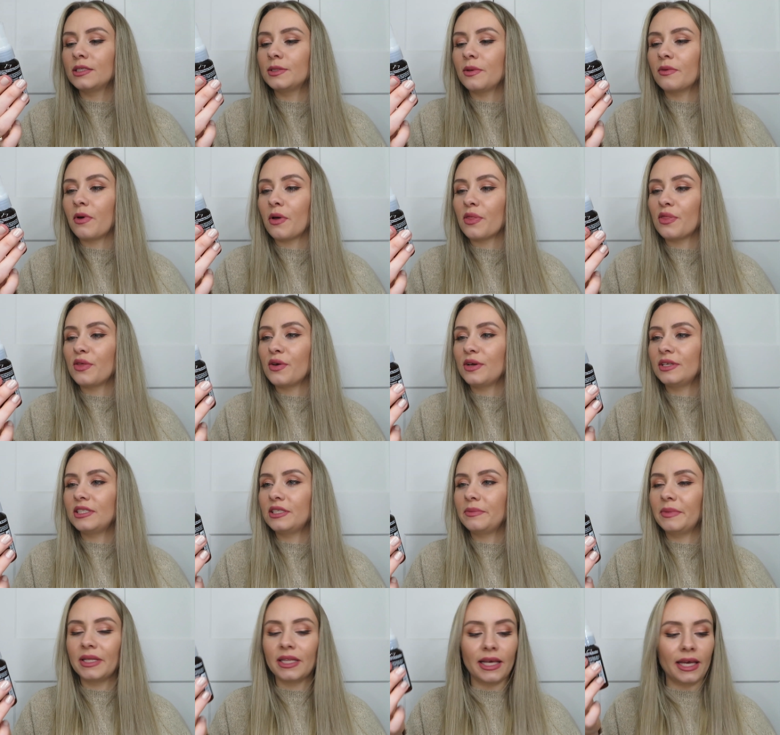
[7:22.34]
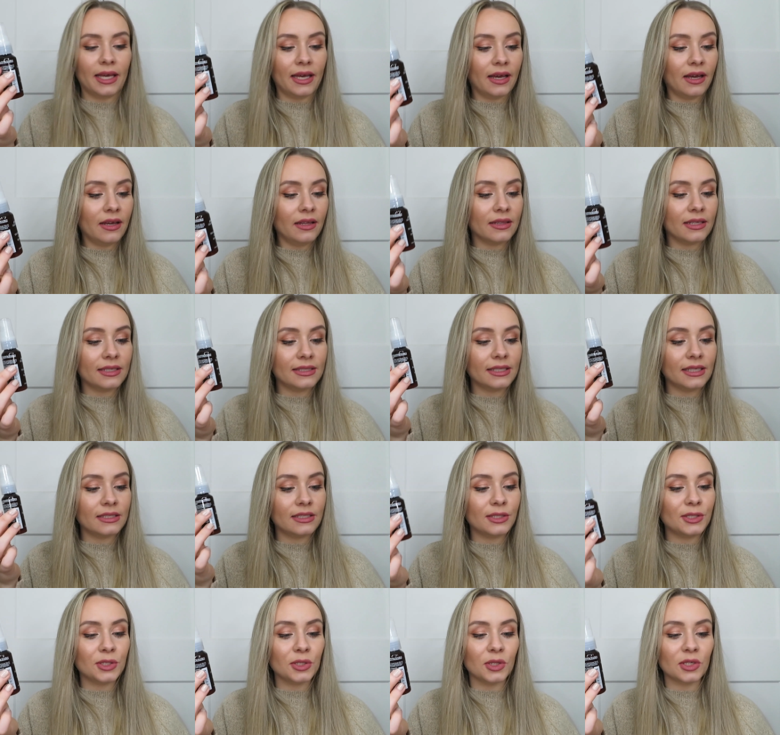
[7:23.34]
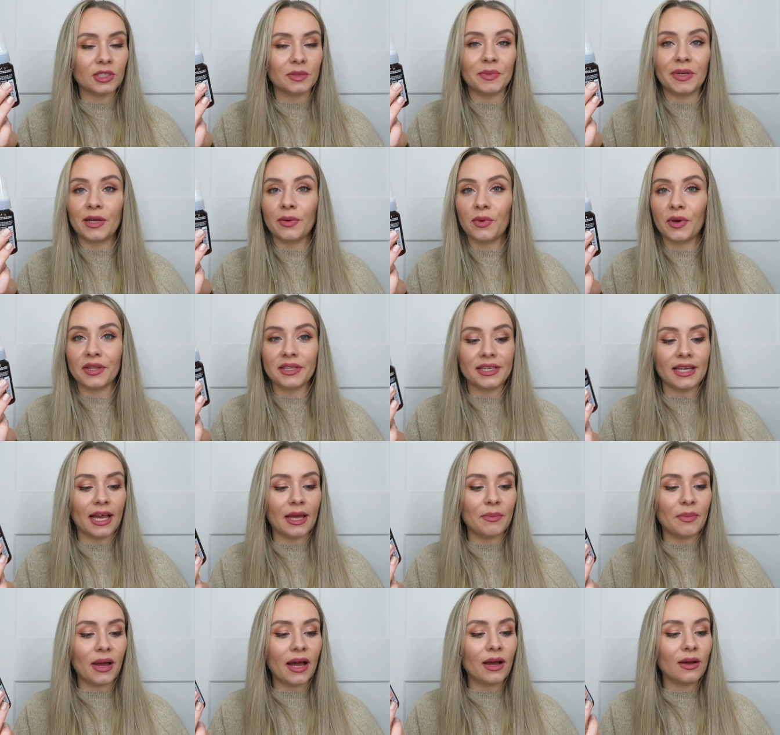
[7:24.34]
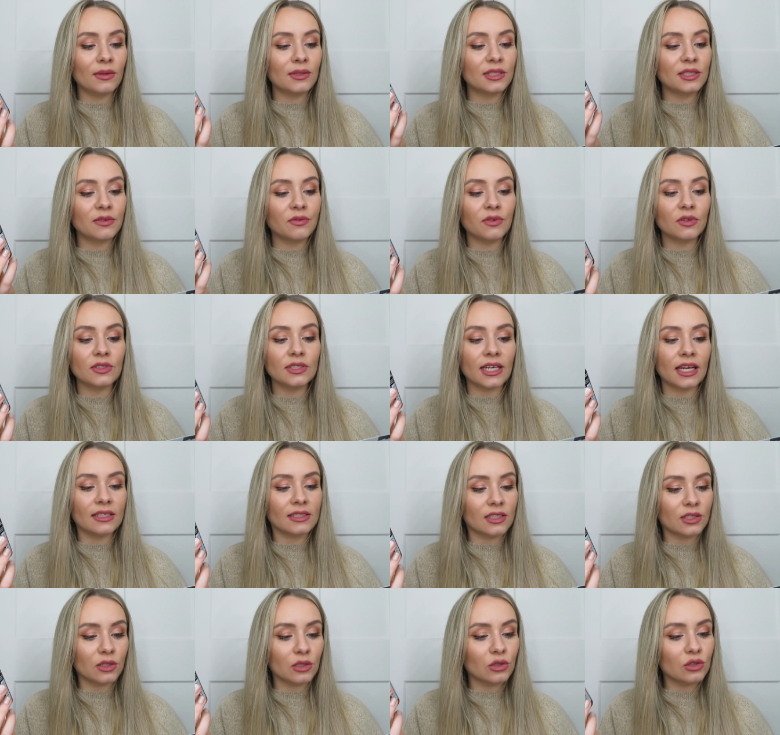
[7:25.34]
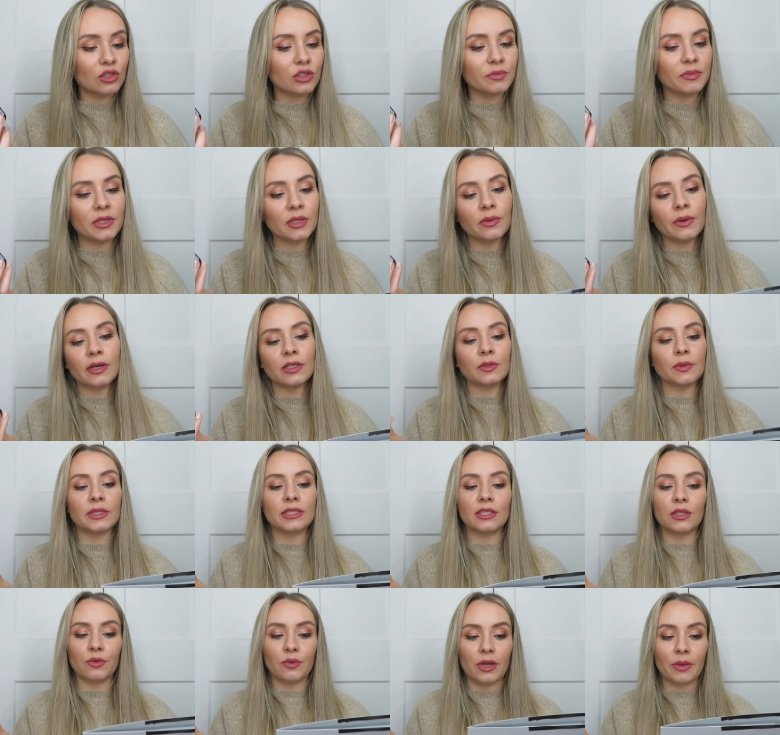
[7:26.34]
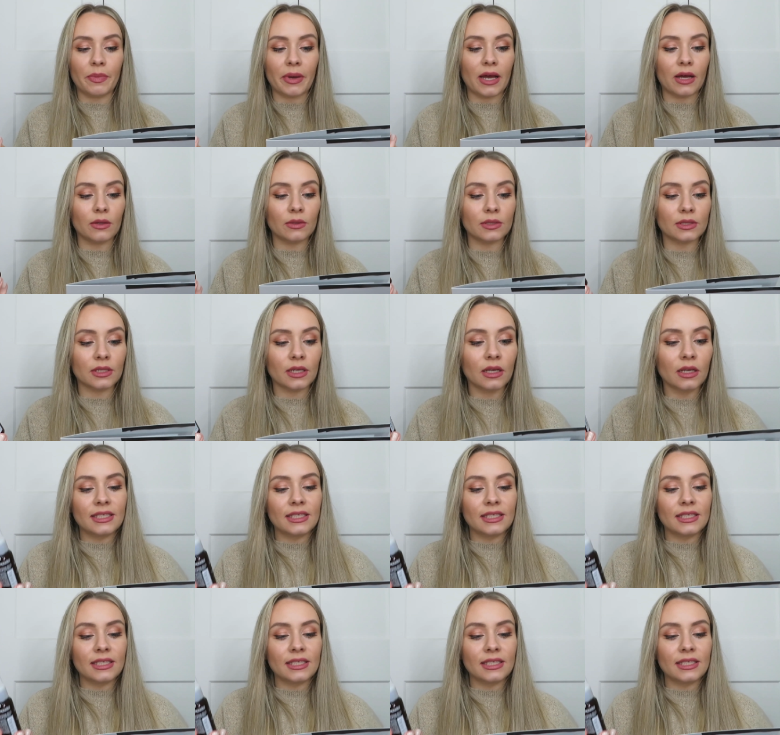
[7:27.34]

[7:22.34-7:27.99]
So we've got 30ml here. This is a Deluxe Mini worth £9. The full size is 100ml worth £23.